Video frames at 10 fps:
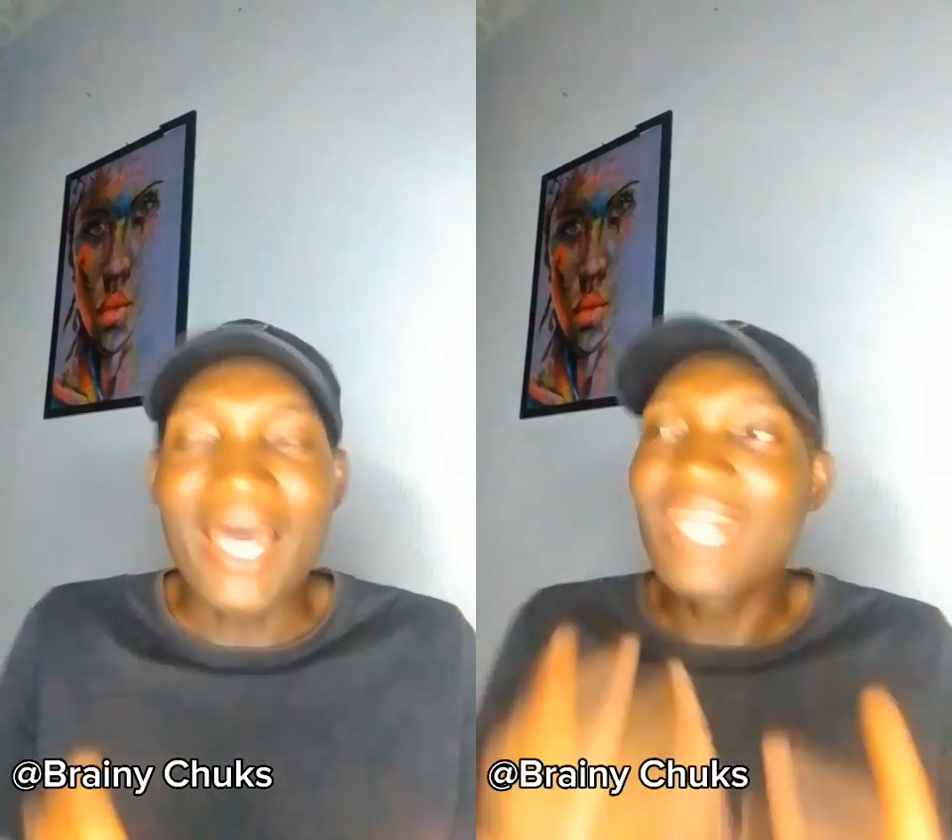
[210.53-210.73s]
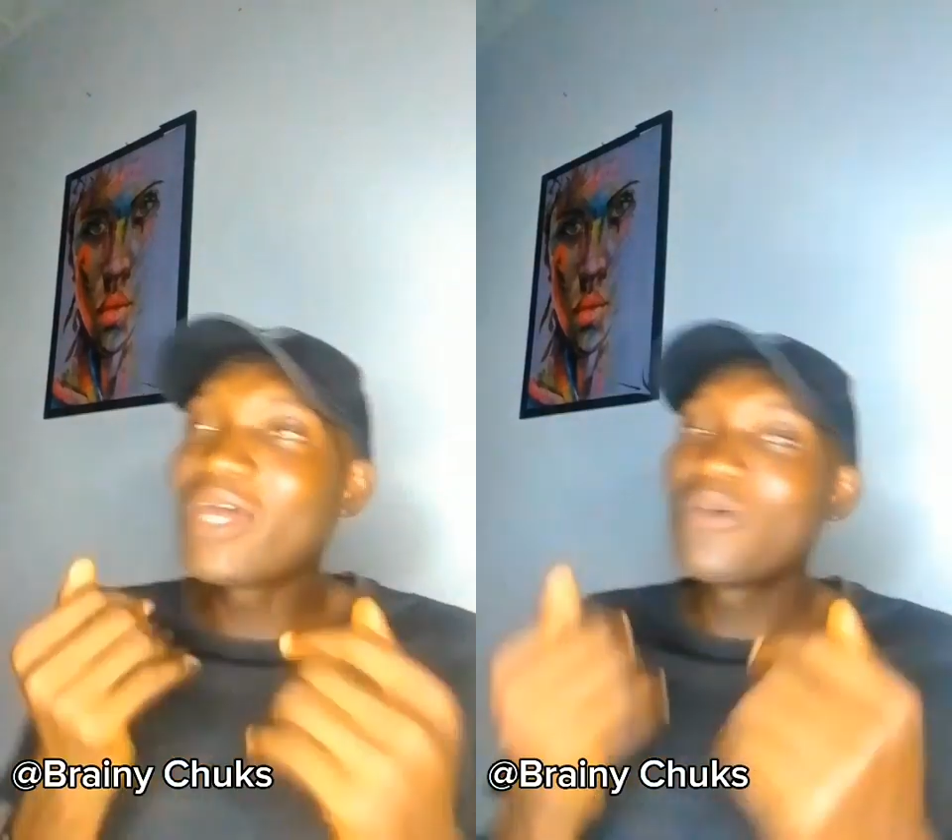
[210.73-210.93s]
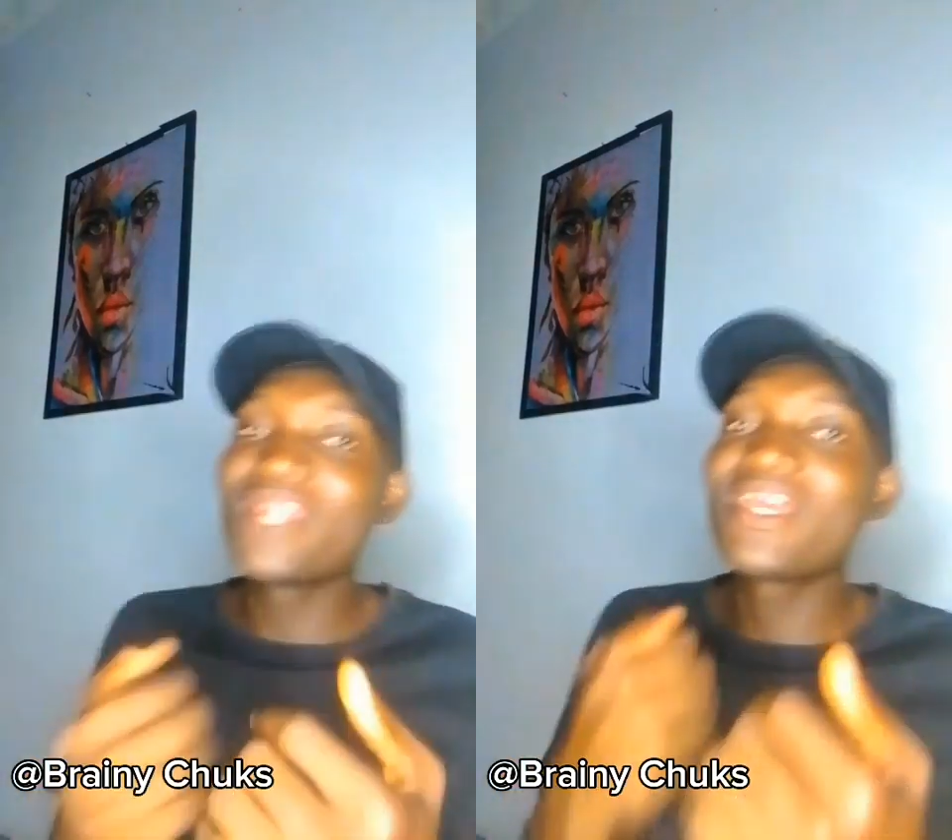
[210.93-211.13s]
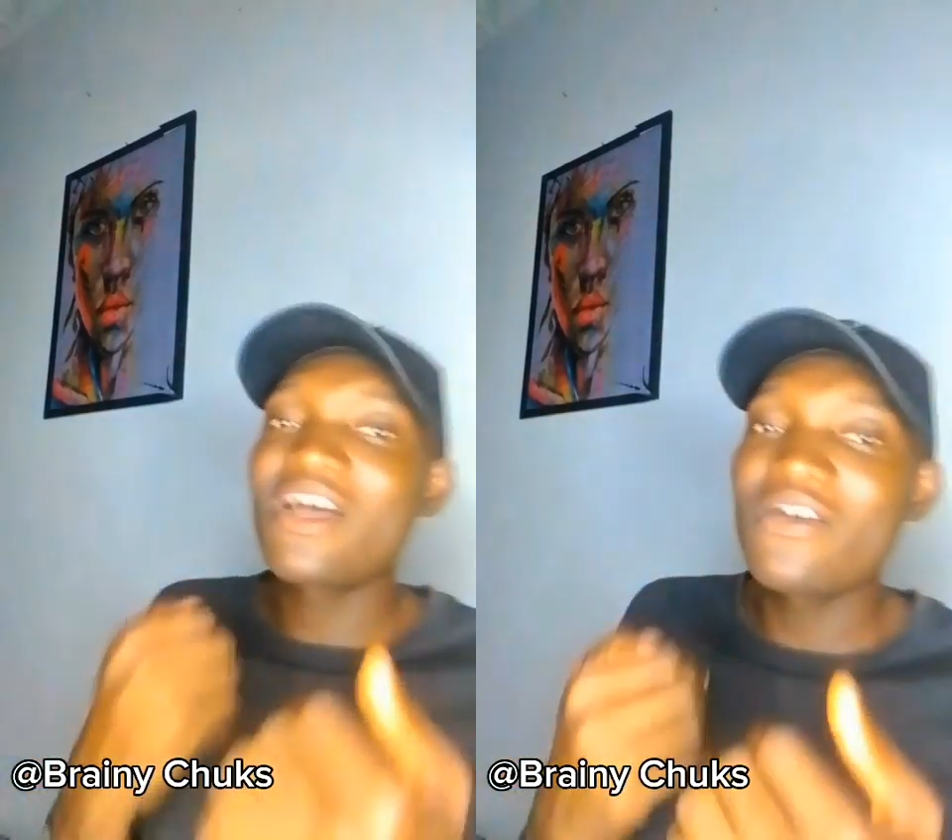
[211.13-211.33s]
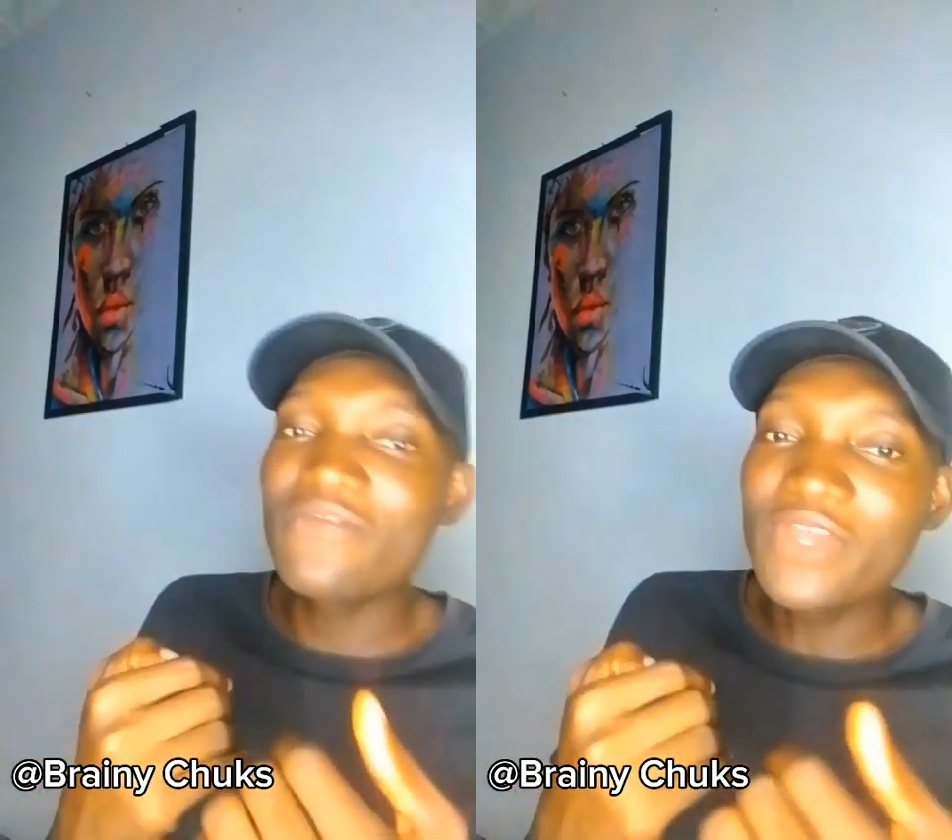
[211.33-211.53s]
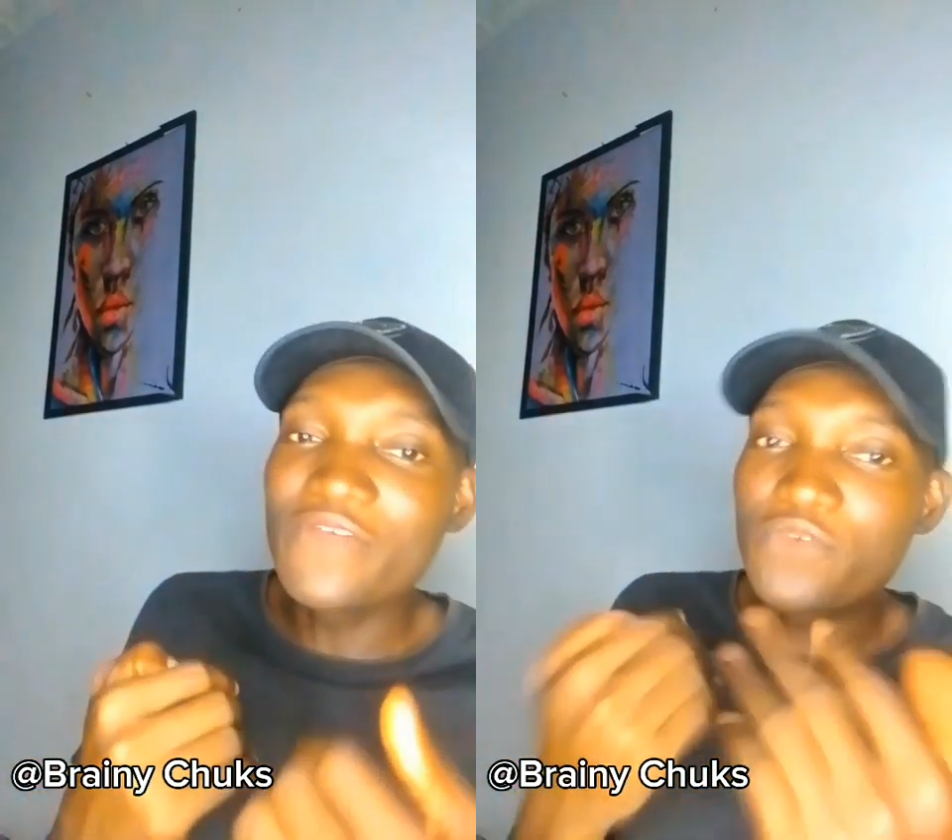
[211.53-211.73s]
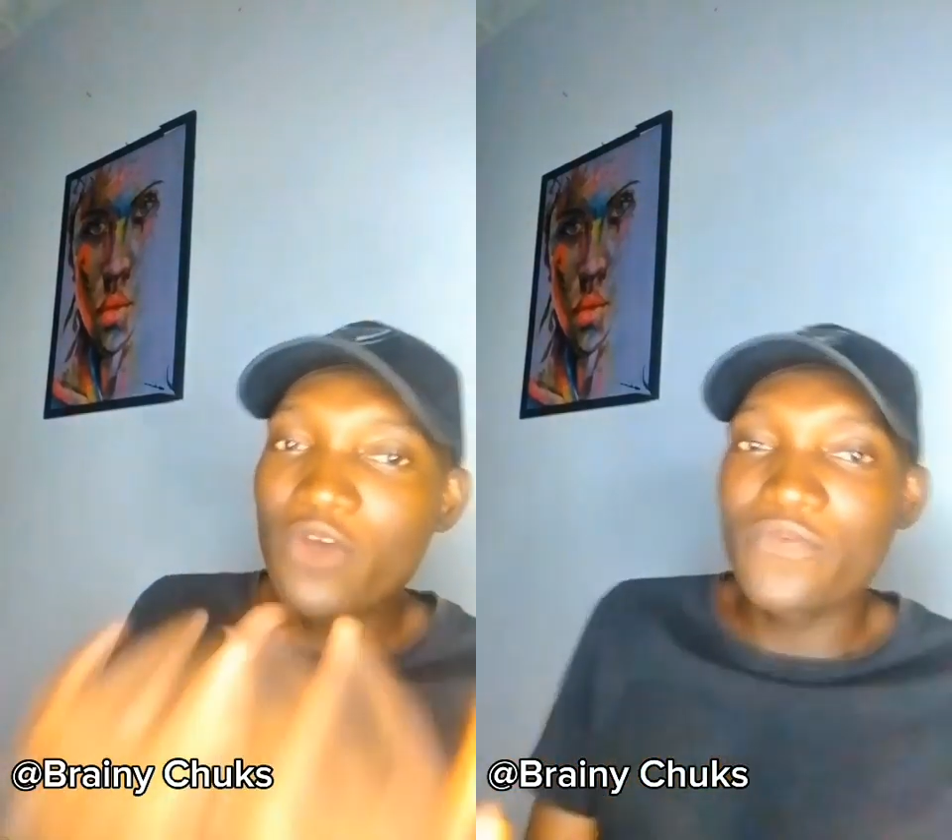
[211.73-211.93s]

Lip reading: And then when you have a few